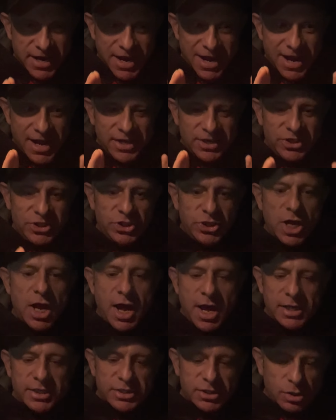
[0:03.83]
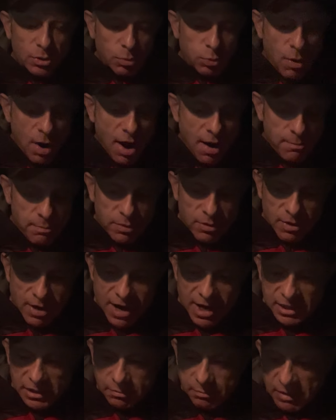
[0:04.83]
and Jazz the Rapper
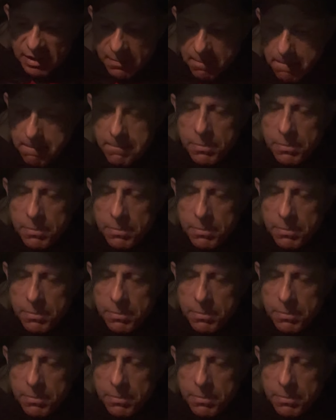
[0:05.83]
has been